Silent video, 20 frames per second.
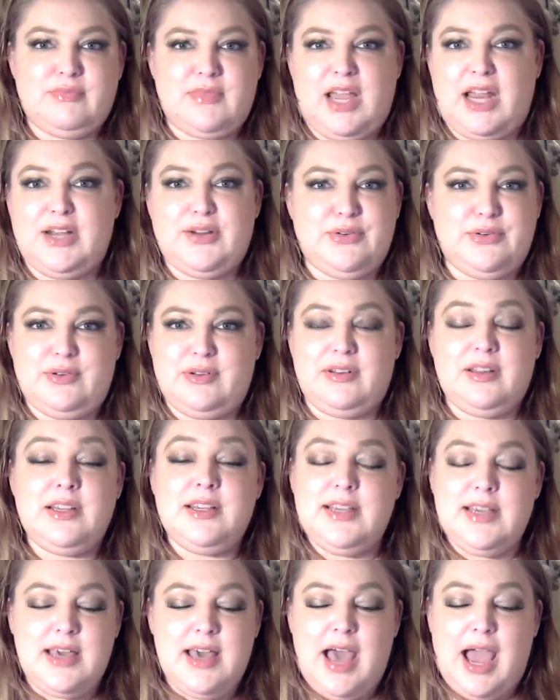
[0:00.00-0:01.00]
I don't,
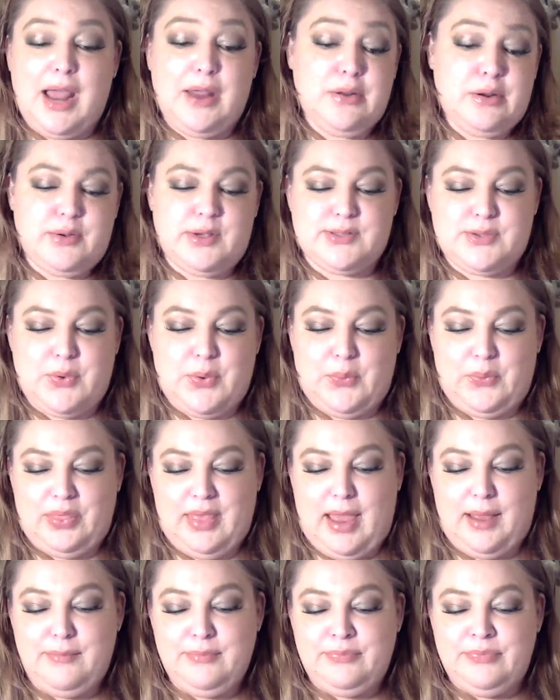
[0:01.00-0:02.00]
I don't know where I was going with
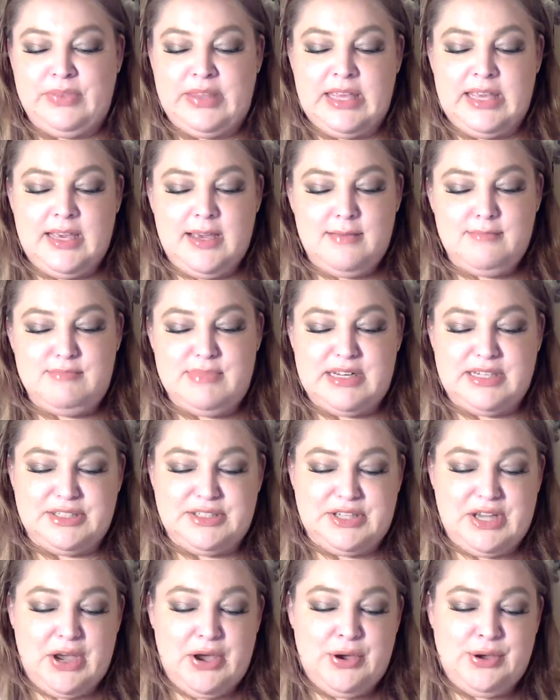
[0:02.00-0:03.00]
that. Middle
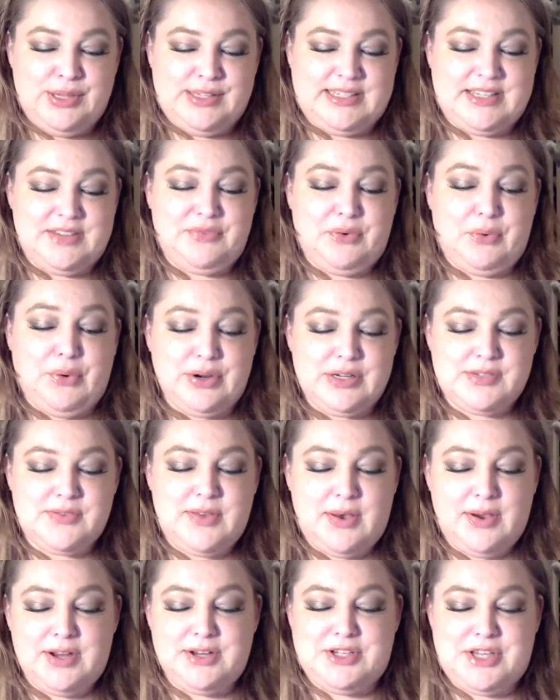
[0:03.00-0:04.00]
tones of orange
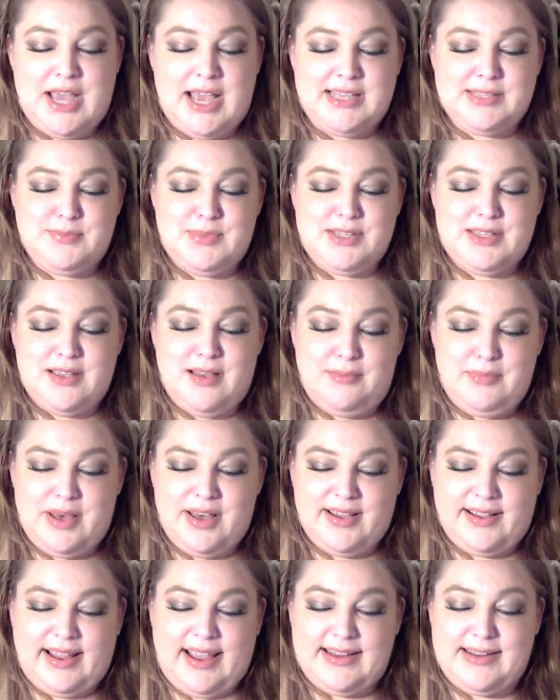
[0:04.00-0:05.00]
flower, jasmine,
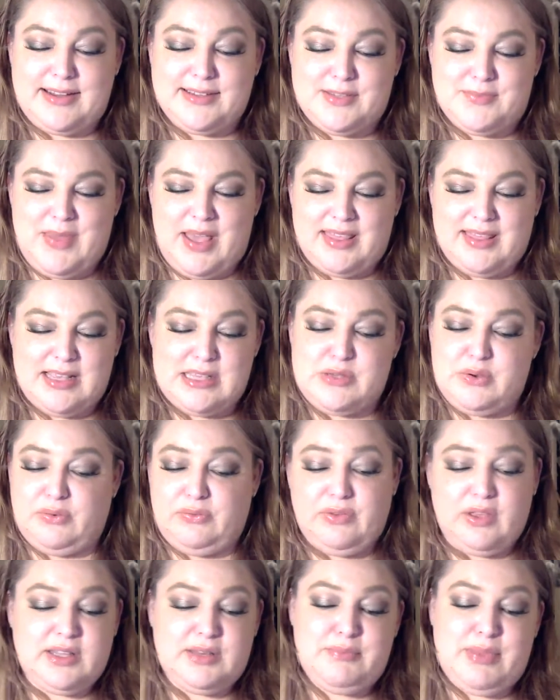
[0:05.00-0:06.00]
sambac, and osmanthus
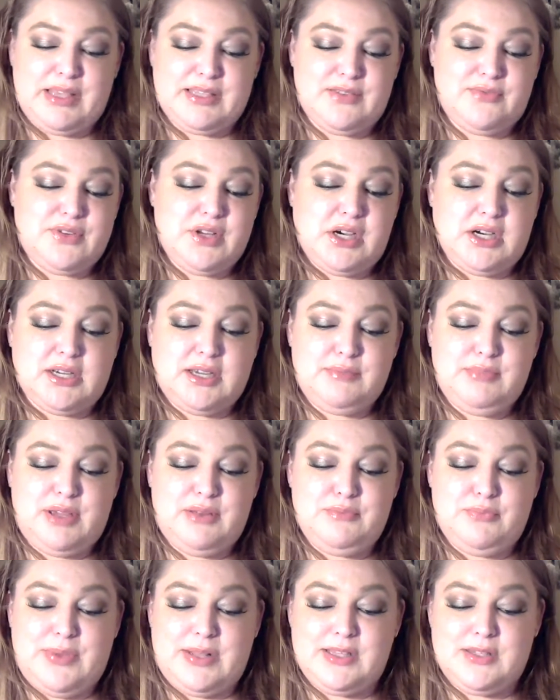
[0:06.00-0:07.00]
reveal a base of tonka
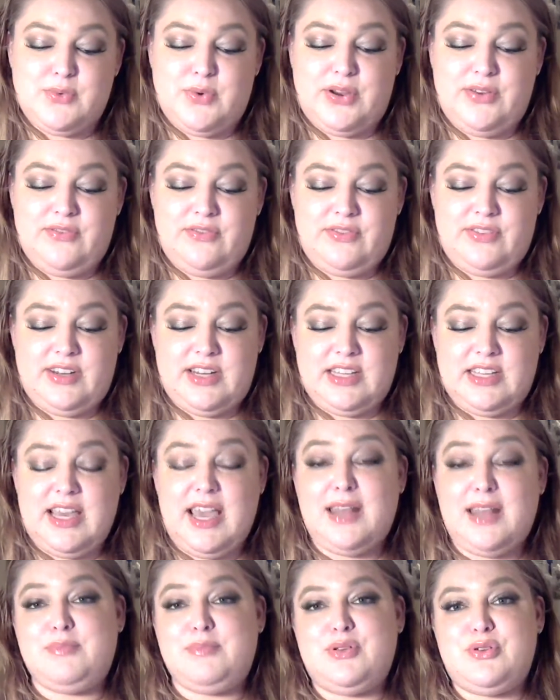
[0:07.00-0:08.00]
bean, benzoin, vanilla,
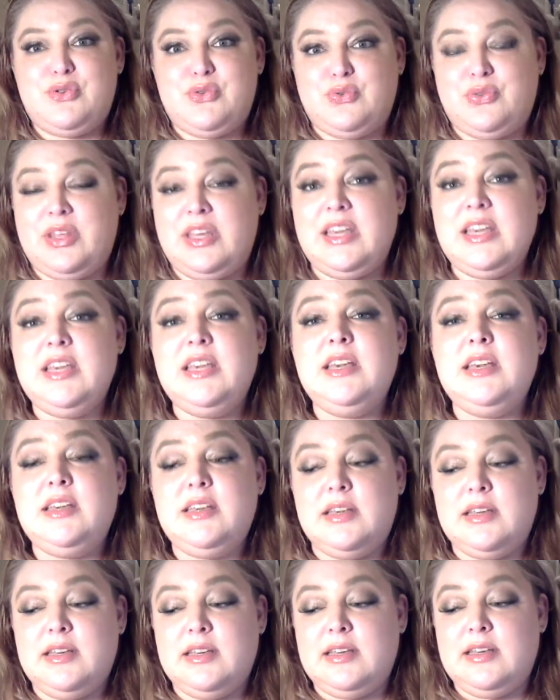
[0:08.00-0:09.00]
and patchouli.
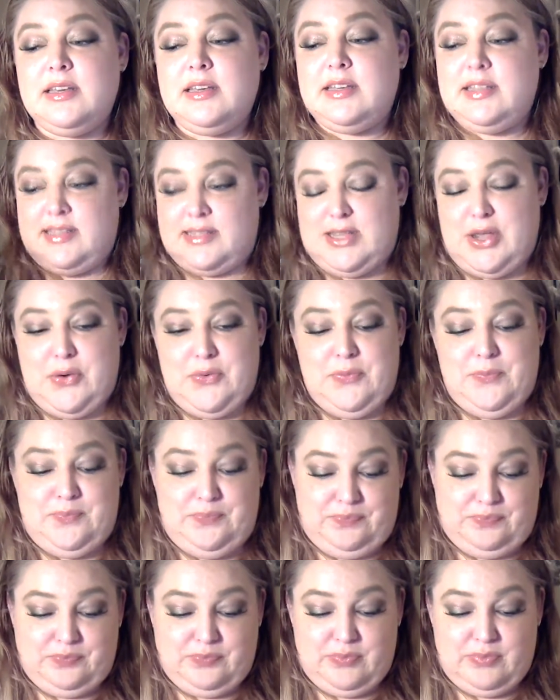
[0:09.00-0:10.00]
So,
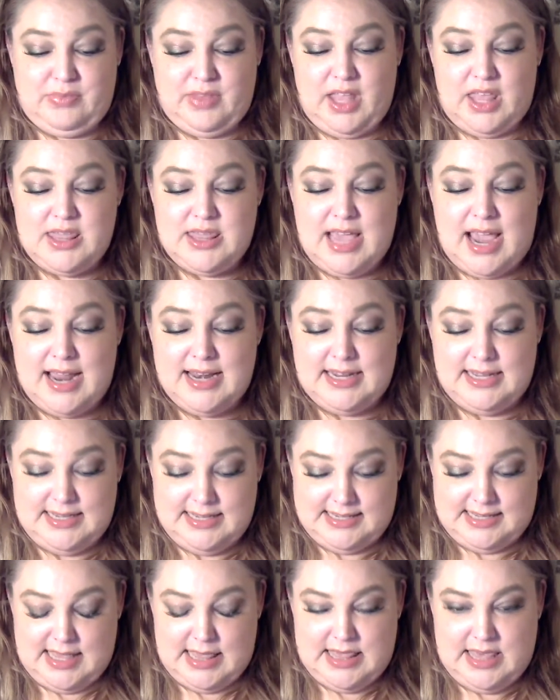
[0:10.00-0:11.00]
that
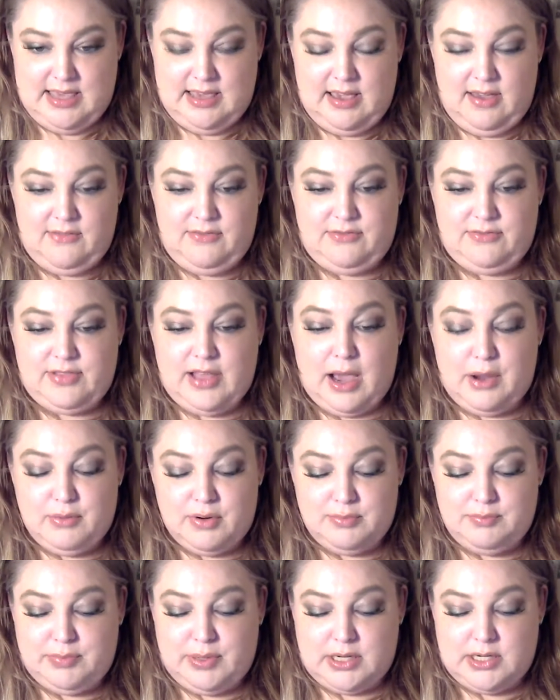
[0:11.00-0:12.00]
is the
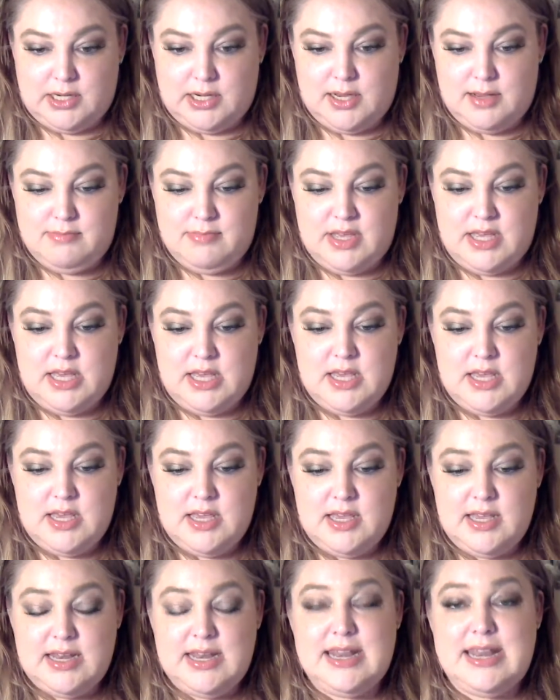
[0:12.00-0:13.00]
flower bomb
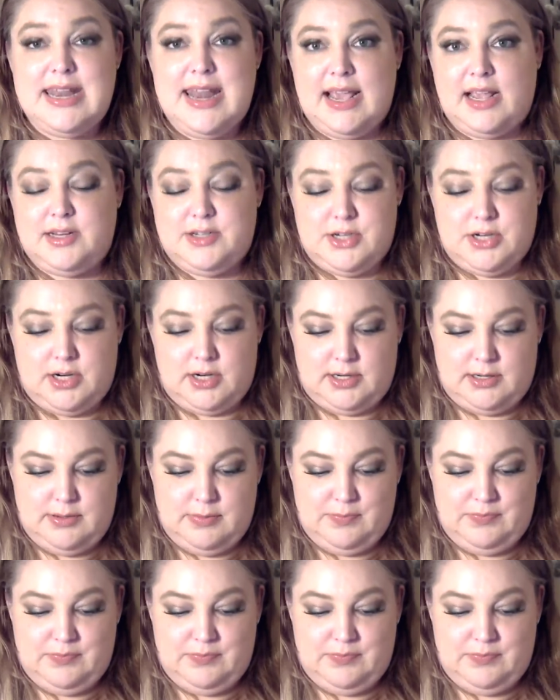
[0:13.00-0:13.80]
nectar.